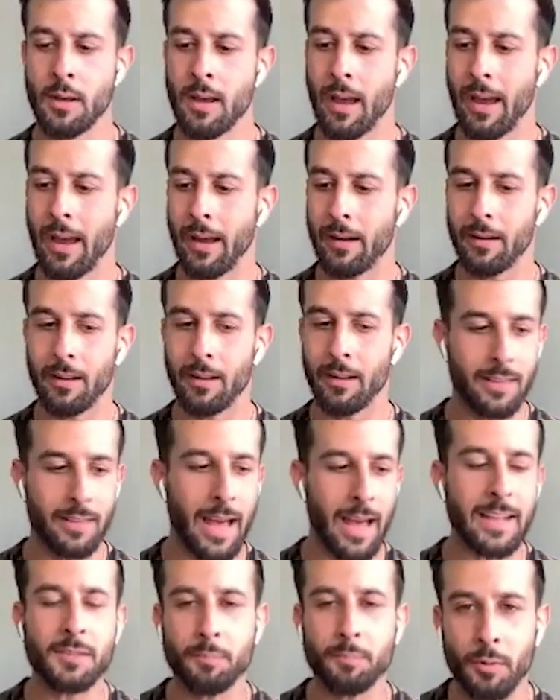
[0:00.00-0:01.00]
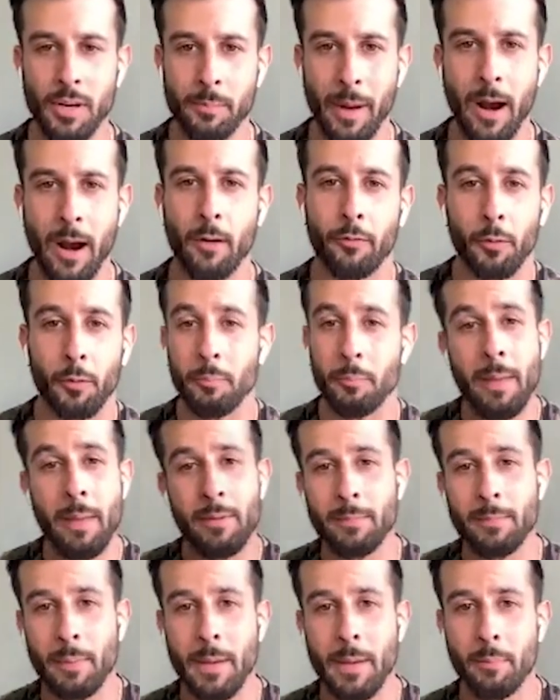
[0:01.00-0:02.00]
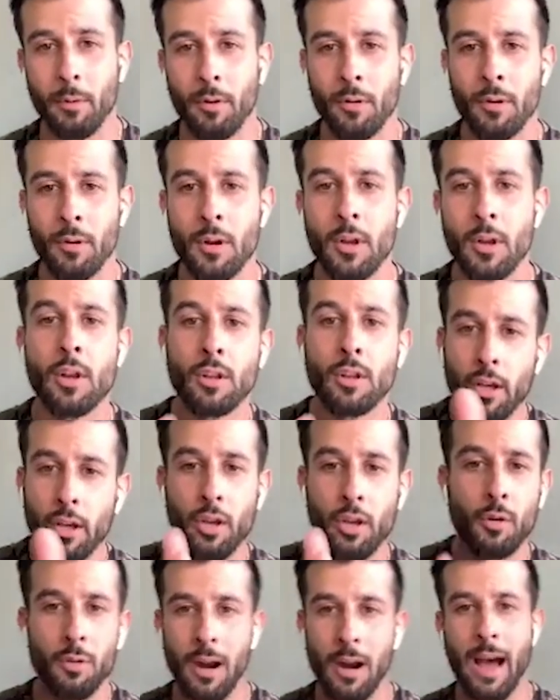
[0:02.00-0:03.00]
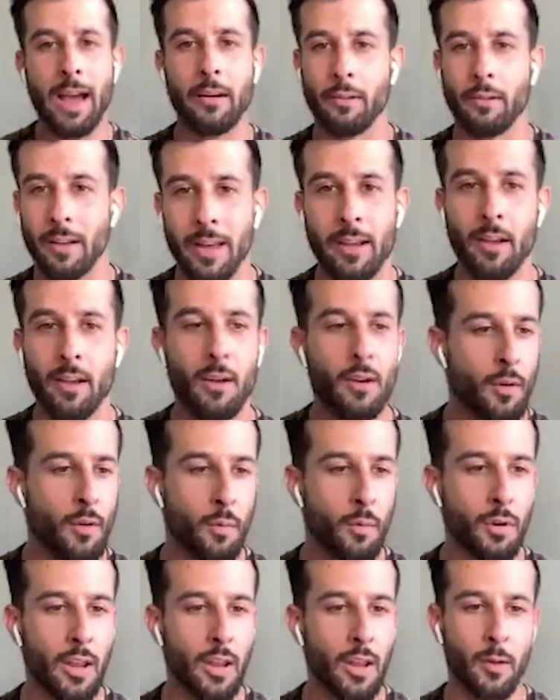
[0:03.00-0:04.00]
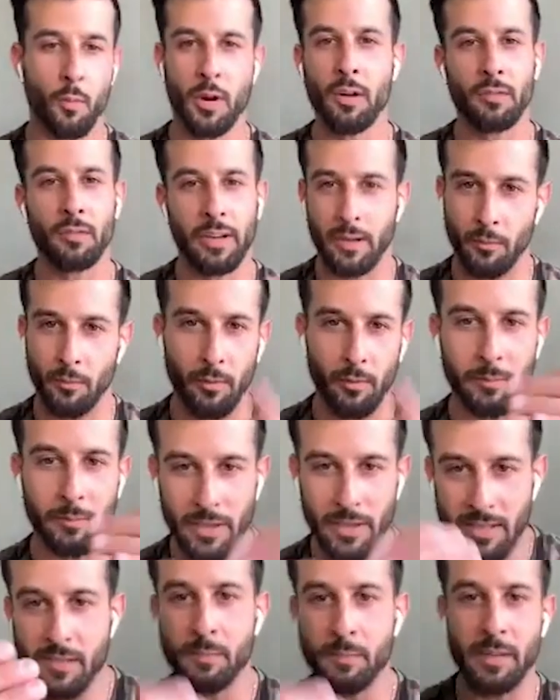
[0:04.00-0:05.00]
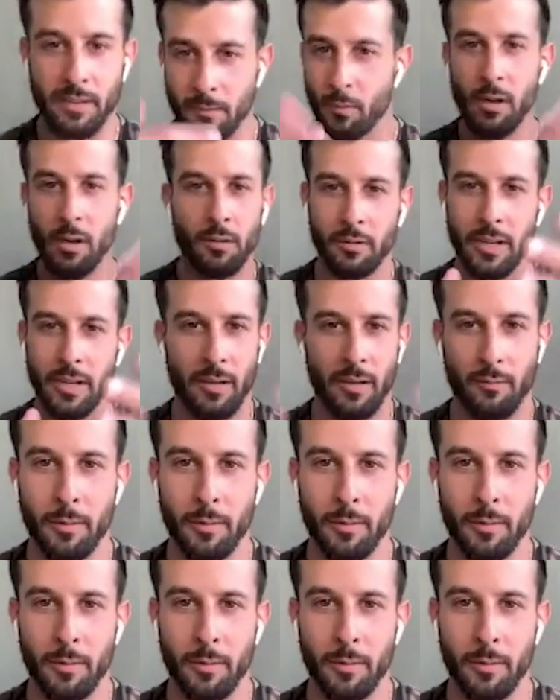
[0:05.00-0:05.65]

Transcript: and that's pretty powerful maybe people like you or i are like we're like we don't need to rip this we don't need to rip